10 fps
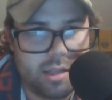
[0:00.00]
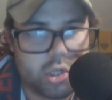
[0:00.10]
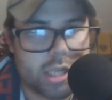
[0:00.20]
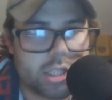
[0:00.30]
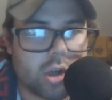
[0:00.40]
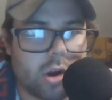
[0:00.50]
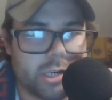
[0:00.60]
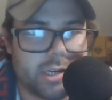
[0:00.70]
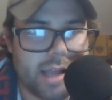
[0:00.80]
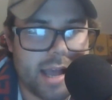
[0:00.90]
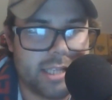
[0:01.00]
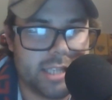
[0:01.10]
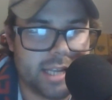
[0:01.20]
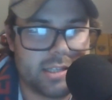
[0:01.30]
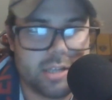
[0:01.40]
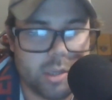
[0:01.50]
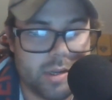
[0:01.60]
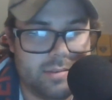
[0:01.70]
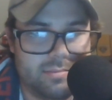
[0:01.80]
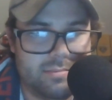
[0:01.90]
Josh Sargent has yet to do
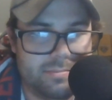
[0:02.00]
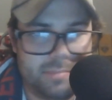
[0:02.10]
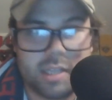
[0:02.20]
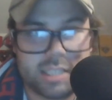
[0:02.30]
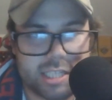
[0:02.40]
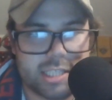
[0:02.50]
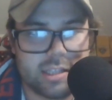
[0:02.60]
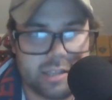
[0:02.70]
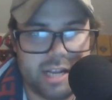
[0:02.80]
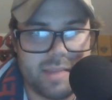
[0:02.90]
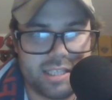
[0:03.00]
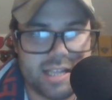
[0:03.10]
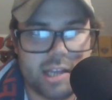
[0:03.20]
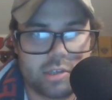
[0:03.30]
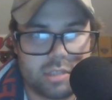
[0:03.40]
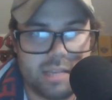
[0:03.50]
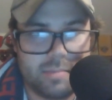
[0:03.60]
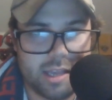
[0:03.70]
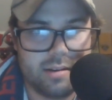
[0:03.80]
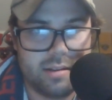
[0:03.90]
it consistently in a men's national
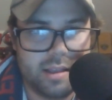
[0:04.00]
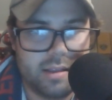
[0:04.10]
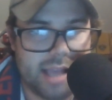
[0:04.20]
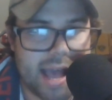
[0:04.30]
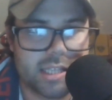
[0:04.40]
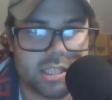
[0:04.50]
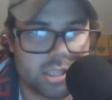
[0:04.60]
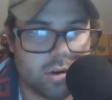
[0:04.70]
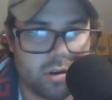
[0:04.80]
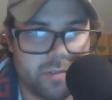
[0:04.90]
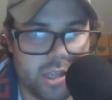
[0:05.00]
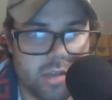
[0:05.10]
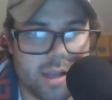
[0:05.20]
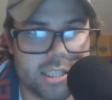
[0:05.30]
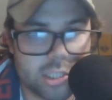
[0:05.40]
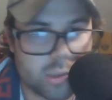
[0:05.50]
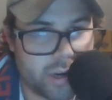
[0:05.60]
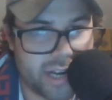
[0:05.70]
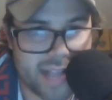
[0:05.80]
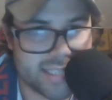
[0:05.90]
team kit. He hasn't scored for the U.S. since
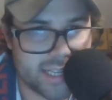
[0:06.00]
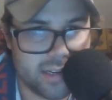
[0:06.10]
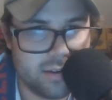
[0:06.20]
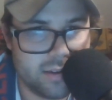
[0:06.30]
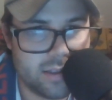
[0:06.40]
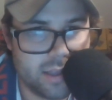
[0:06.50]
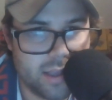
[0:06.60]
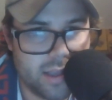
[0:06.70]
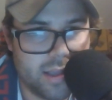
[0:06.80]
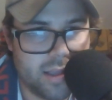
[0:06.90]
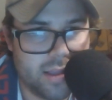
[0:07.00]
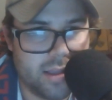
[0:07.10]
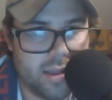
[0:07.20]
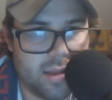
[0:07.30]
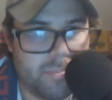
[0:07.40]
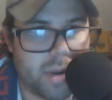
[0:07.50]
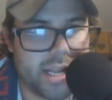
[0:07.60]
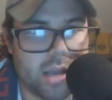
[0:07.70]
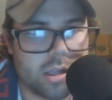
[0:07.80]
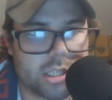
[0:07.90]
2019,
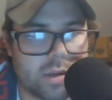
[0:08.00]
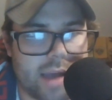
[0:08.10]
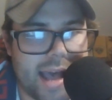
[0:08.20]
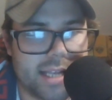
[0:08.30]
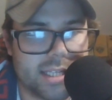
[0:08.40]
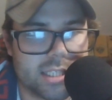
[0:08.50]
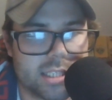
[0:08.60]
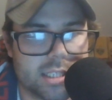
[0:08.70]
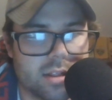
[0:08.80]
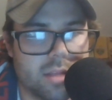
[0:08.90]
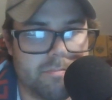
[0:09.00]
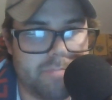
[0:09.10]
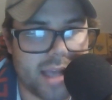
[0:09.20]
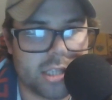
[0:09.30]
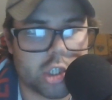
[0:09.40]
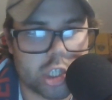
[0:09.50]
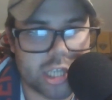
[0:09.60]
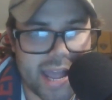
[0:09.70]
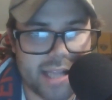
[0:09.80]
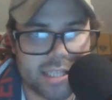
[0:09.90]
but he also has the best
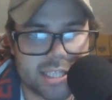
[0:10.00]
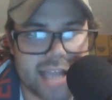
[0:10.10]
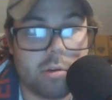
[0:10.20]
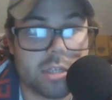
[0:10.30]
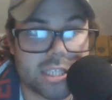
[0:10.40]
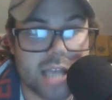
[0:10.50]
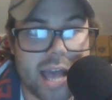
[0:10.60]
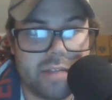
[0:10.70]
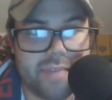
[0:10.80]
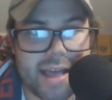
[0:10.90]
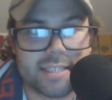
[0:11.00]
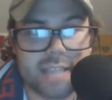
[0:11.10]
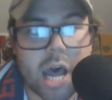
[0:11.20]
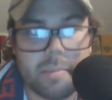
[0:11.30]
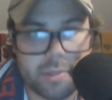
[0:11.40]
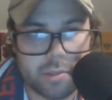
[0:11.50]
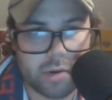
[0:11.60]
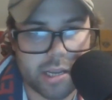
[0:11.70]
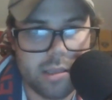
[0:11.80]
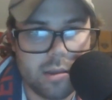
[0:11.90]
chance outside of that top
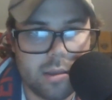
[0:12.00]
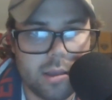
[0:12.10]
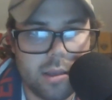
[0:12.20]
three